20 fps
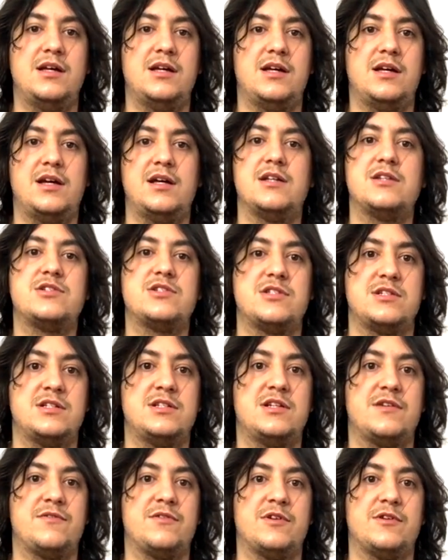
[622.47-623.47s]
It's a
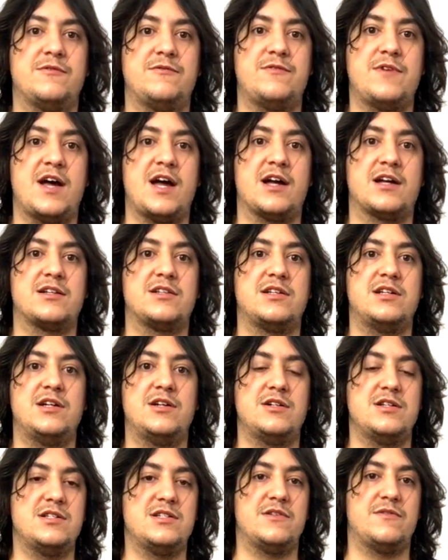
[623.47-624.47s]
different effect. Here
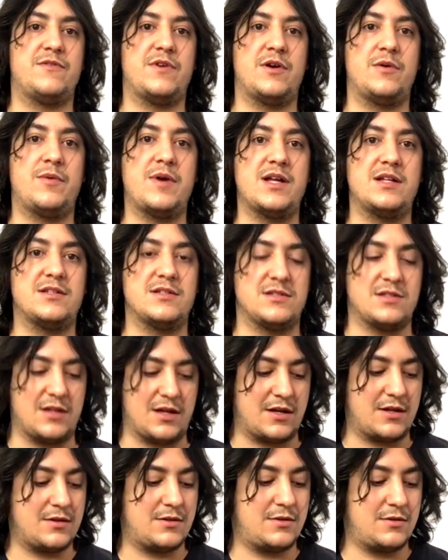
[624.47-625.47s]
it is if I wait to
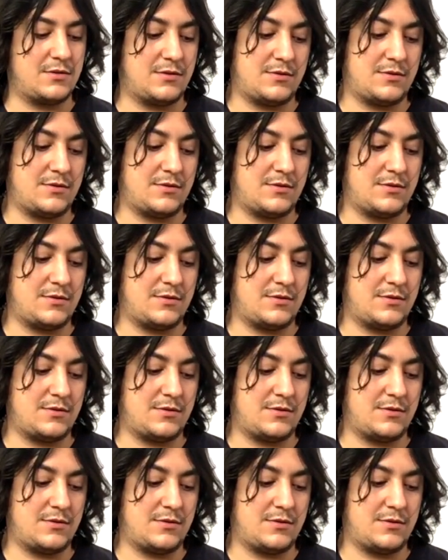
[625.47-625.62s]
slide.